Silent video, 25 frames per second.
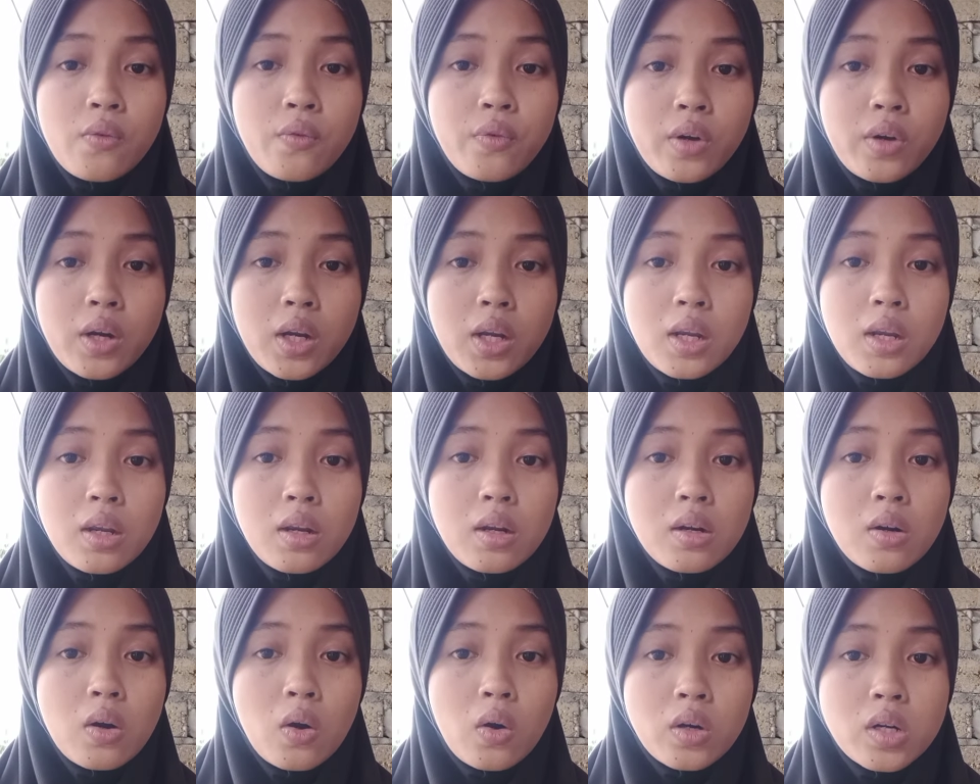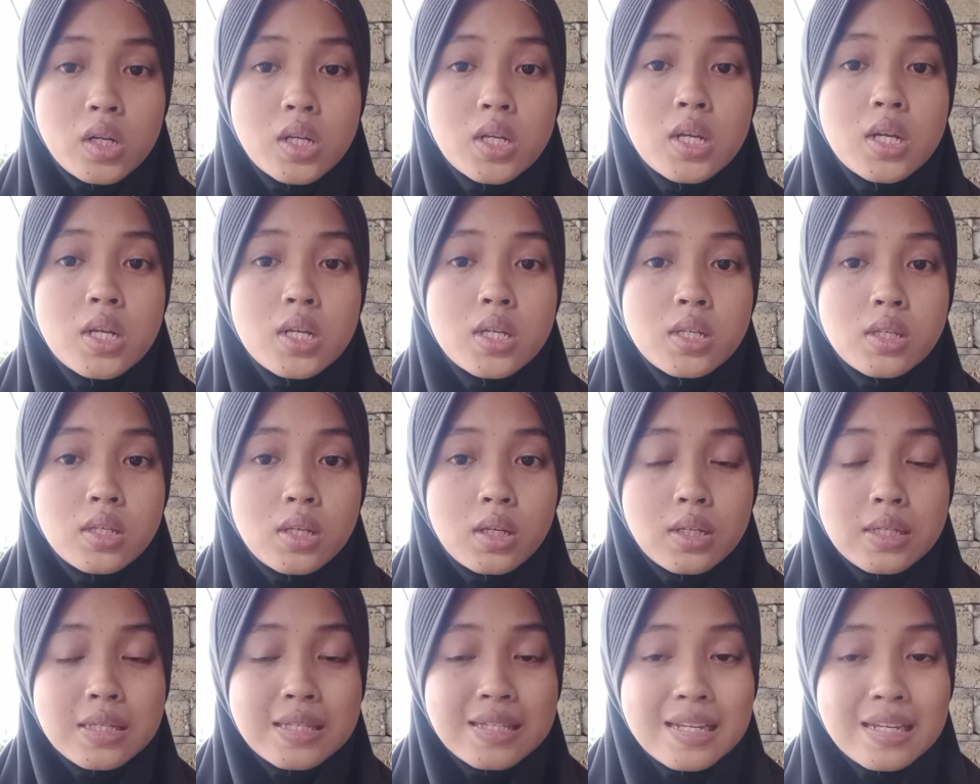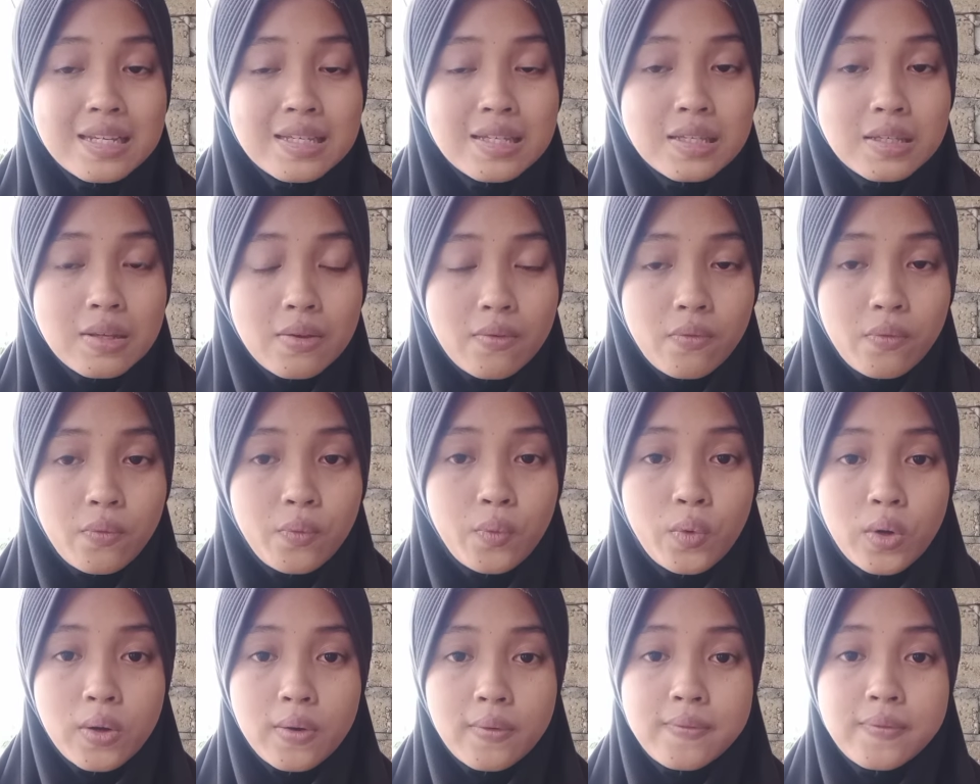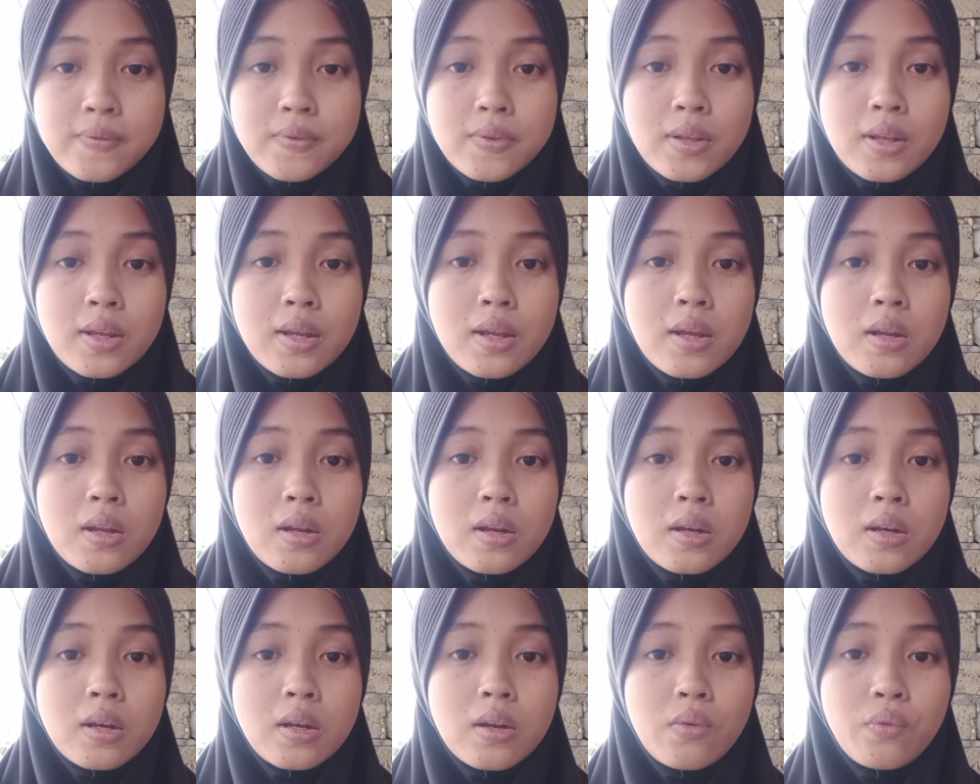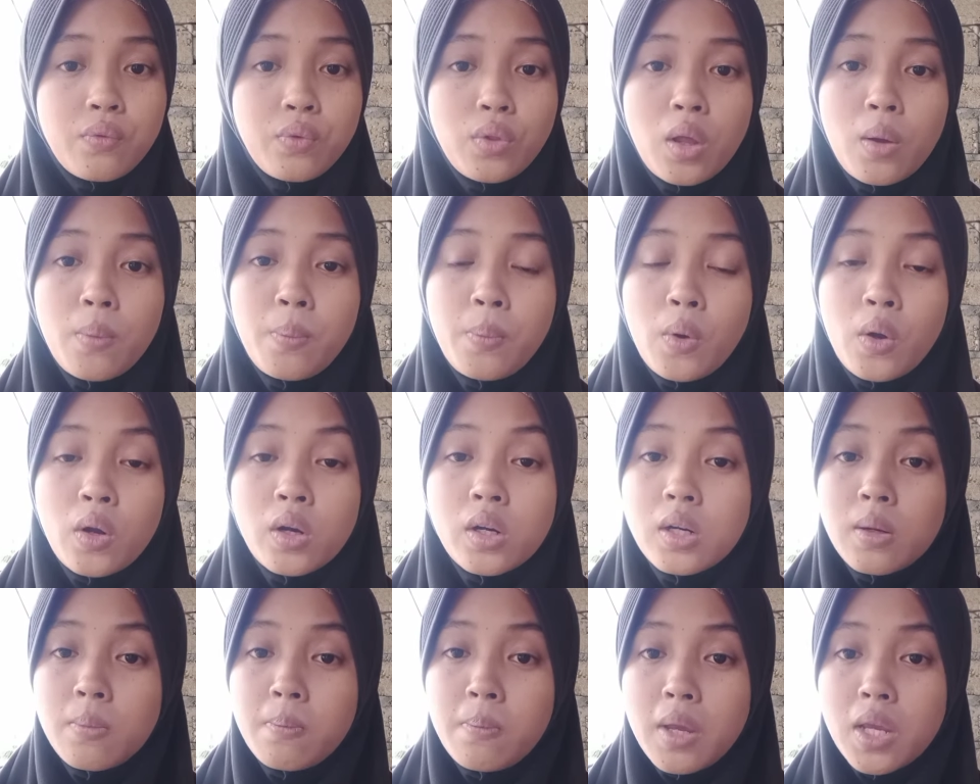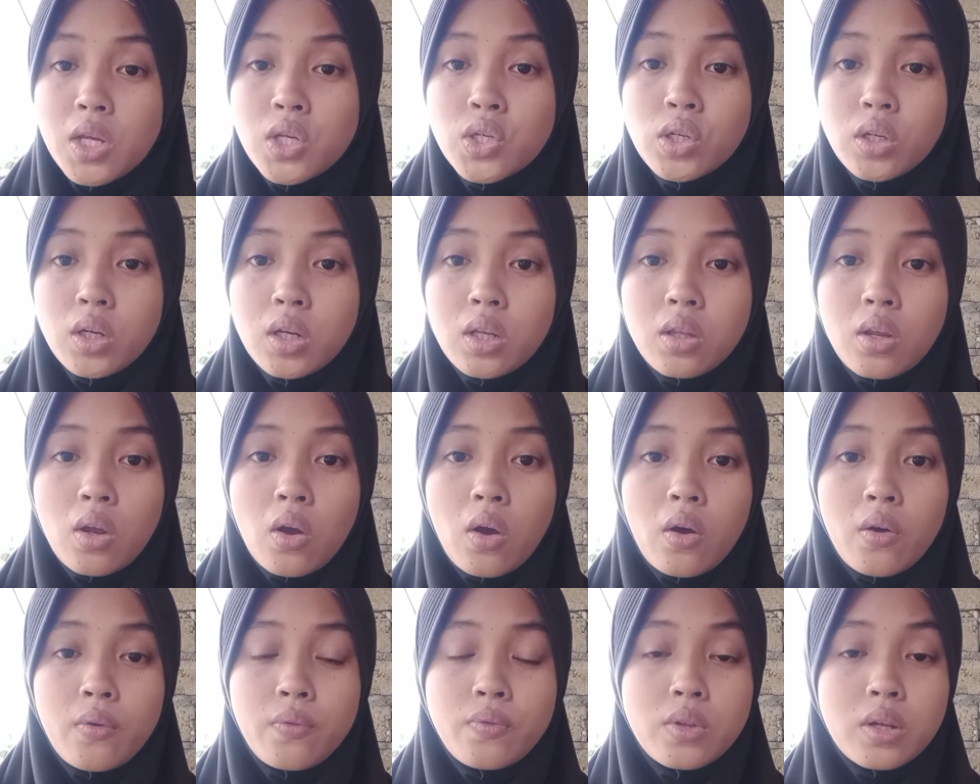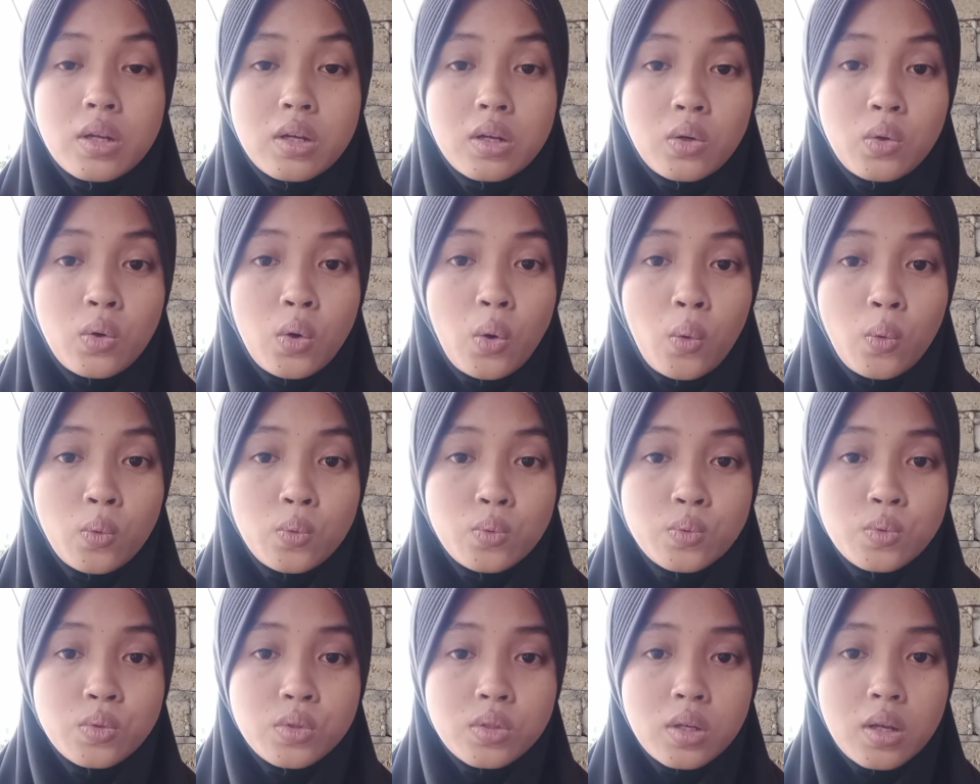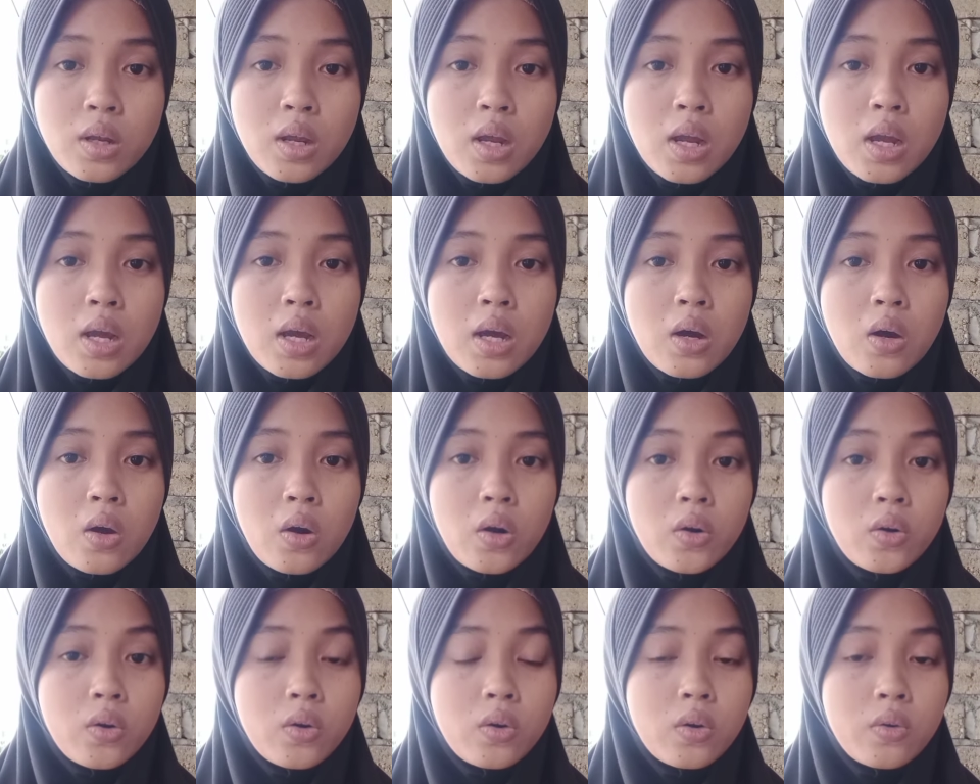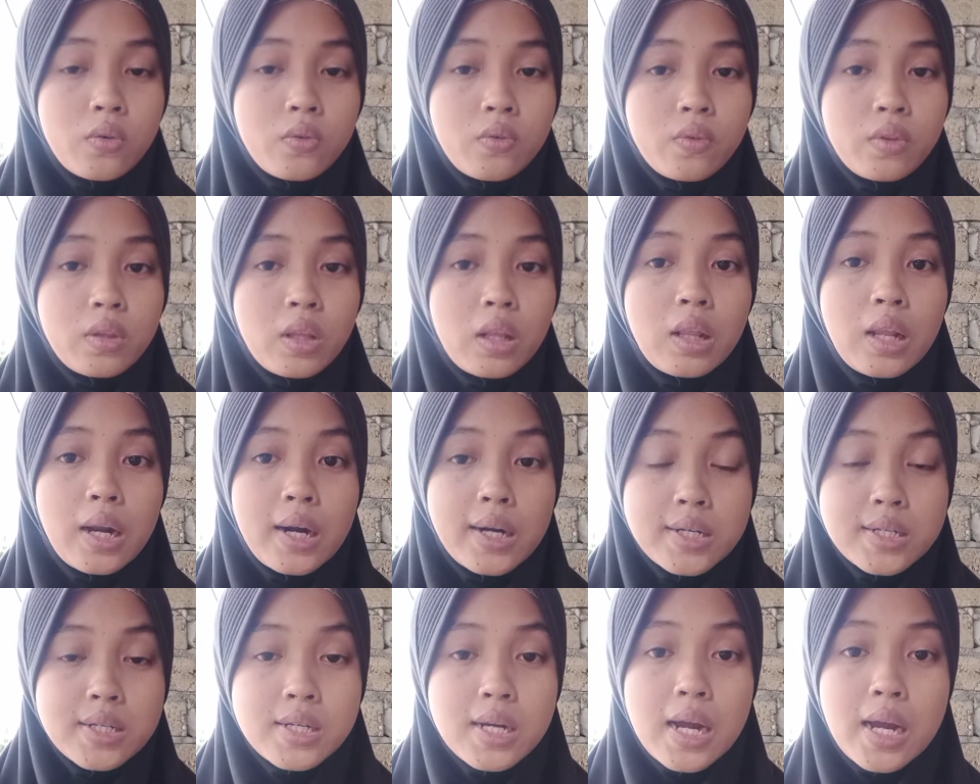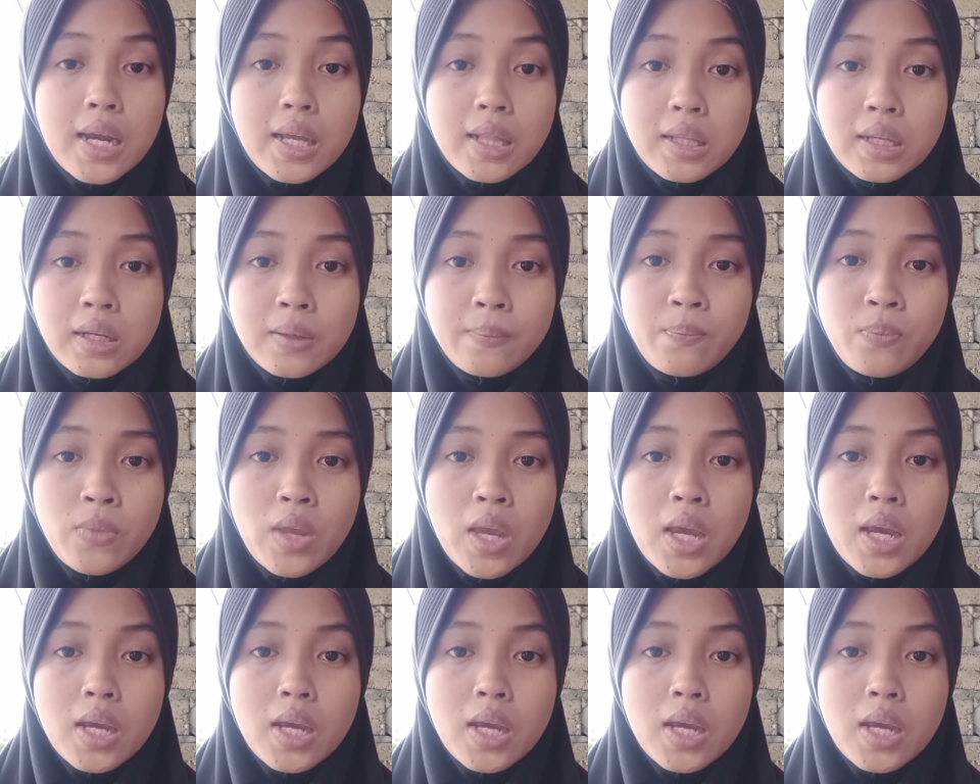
Ring or successive reefs develop on the majority of the coast or the large island.